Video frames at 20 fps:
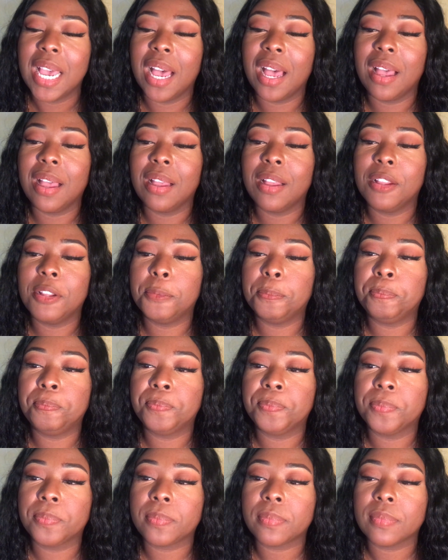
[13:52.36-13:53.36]
Um,
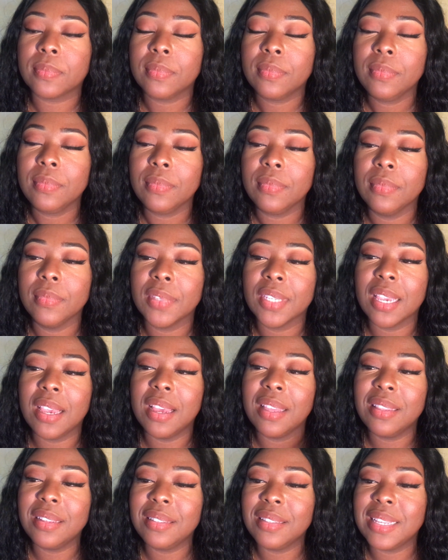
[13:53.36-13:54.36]

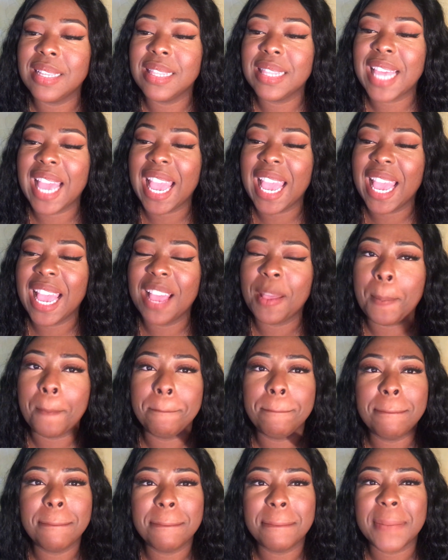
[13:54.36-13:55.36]
Other than that,
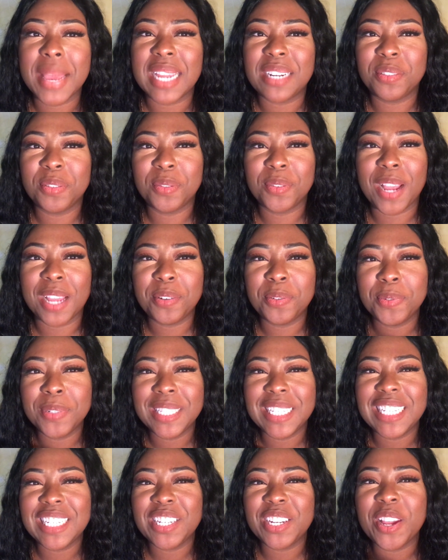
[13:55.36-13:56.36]
hmm, I don't, I don't
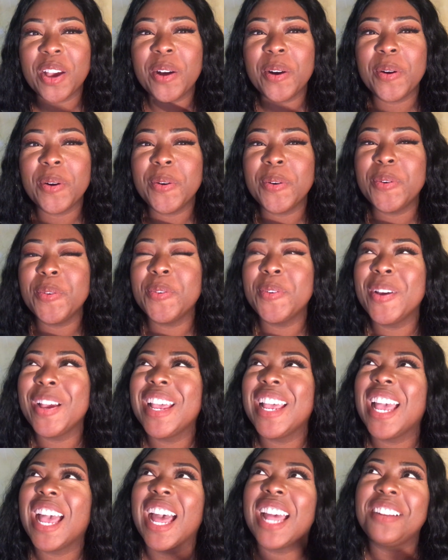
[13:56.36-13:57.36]
really know.
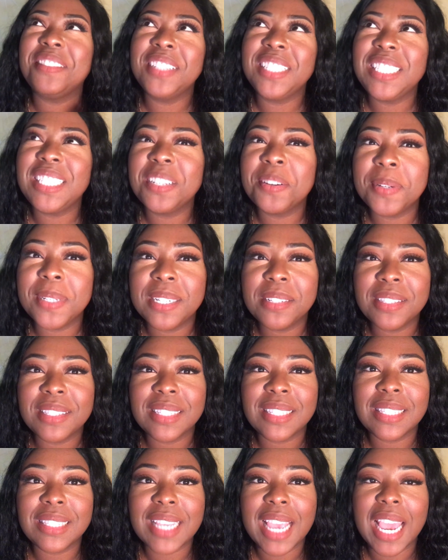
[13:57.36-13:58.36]
I don't really know what else
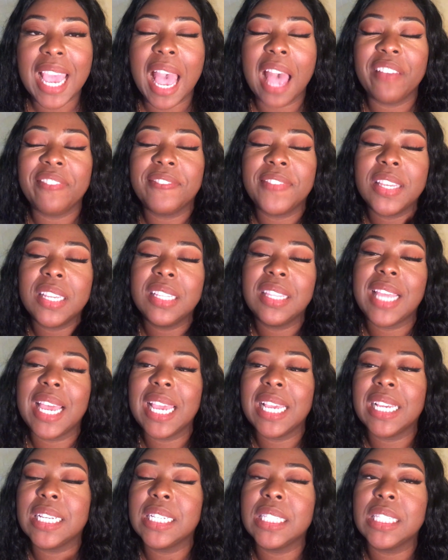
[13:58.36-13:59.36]
to say. I feel
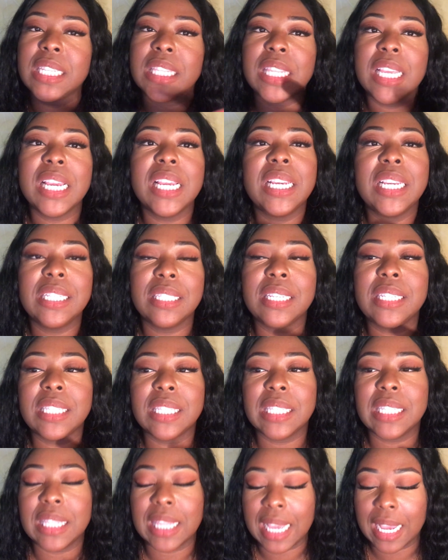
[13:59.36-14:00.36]
like, cause the thing, this
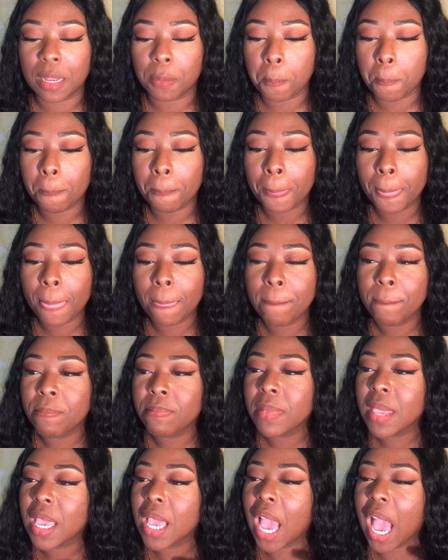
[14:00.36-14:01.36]
is the thing.
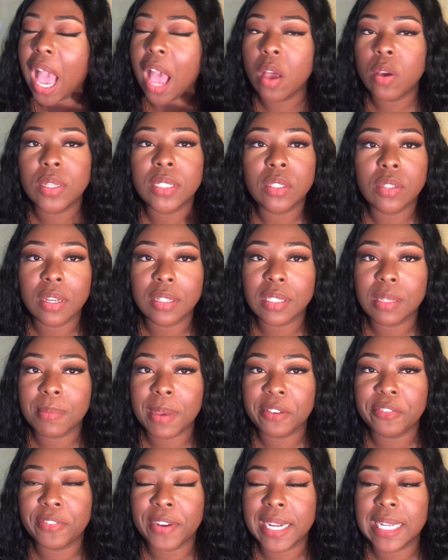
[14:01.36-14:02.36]
I always talk to
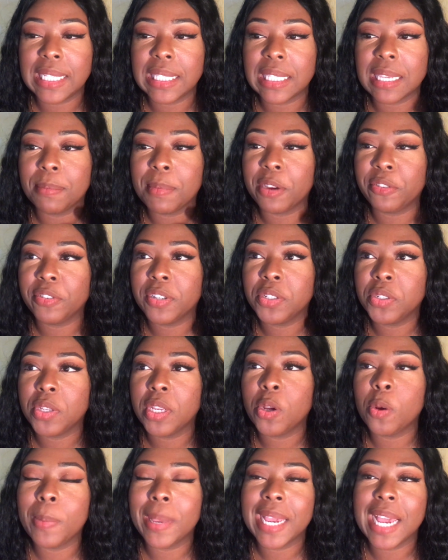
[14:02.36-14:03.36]
my friends, and my friends are
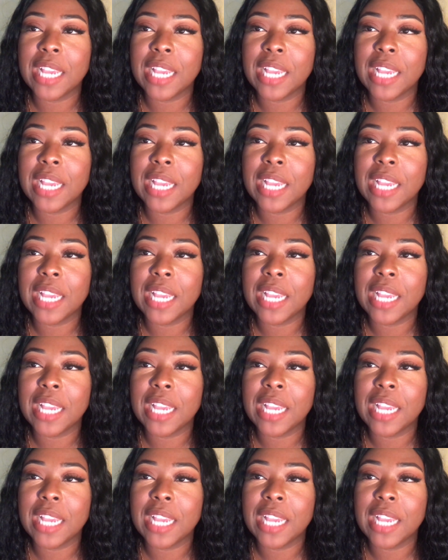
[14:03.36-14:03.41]
like, "Oh my